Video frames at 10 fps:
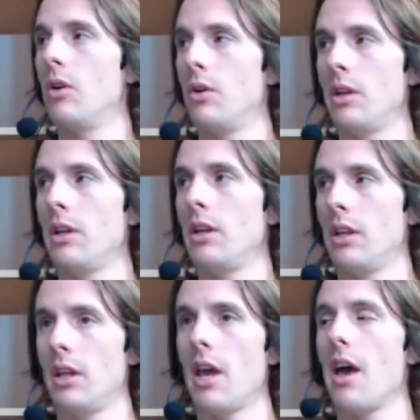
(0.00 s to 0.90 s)
because yeah, it's
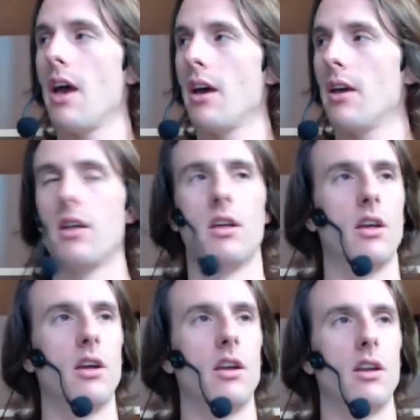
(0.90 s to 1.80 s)
sure such a messed to. up
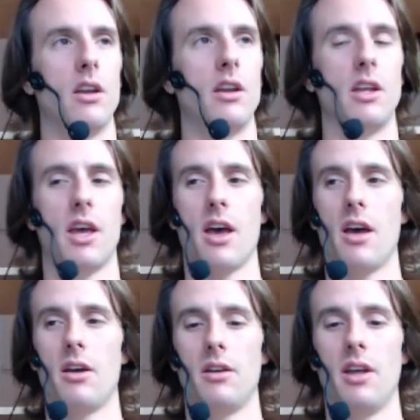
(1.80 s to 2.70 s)
story. But. Yeah,
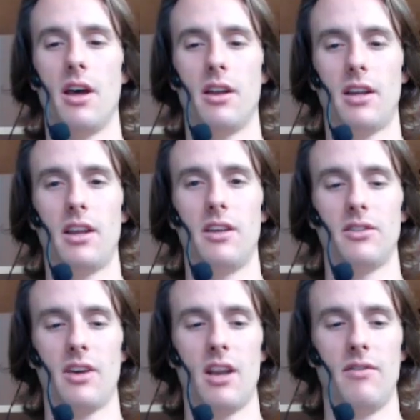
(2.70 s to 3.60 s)
yeah, get his
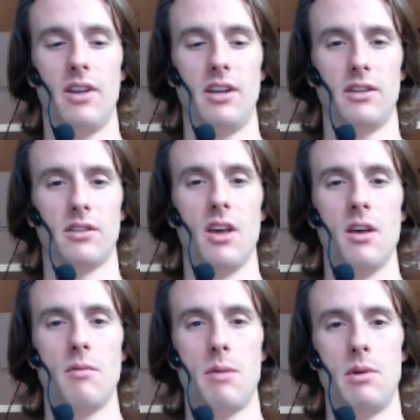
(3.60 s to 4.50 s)
side of it, and just
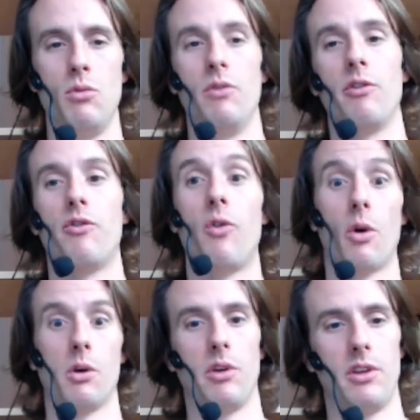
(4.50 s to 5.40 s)
maybe moving
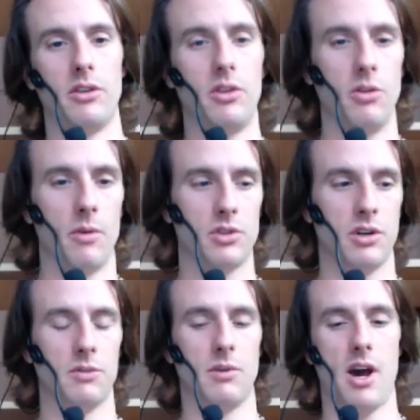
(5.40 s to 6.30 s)
forward with it too. I'm sure
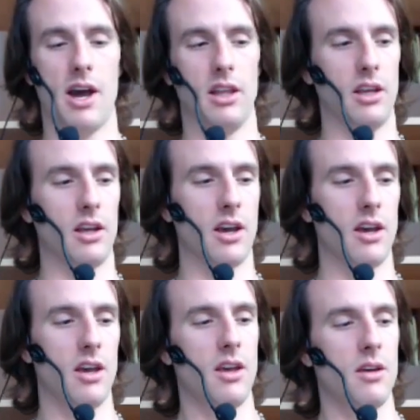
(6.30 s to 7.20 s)
it's been highly definitely uh,
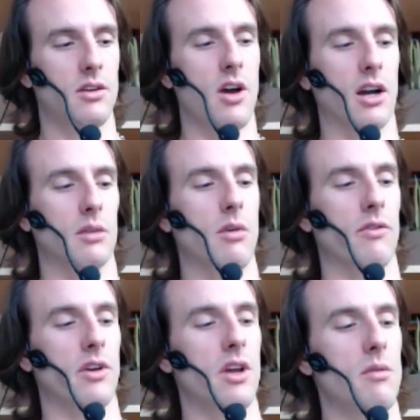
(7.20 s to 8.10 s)
talked about
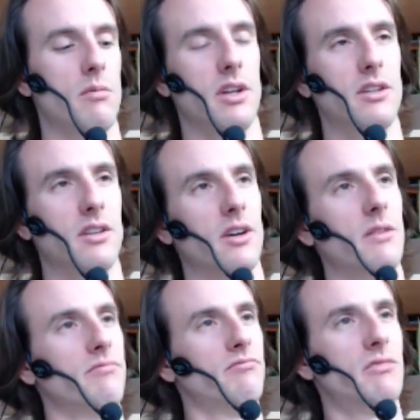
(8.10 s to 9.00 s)
for him. But
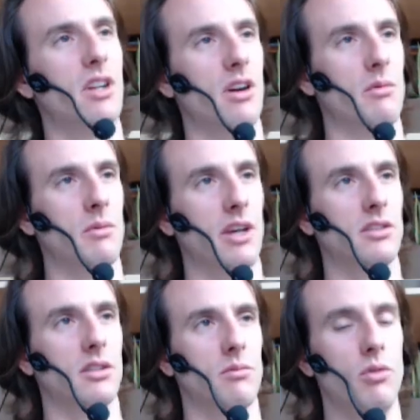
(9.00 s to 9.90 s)
um, you know, it'd be nice
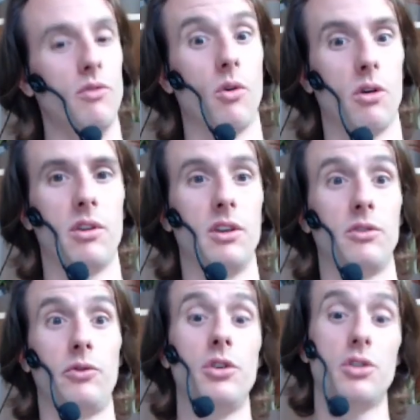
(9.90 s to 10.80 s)
to move forward with his
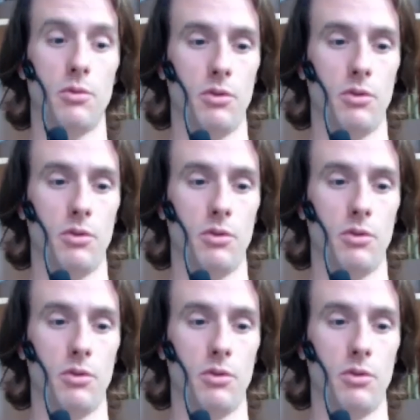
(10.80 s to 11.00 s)
future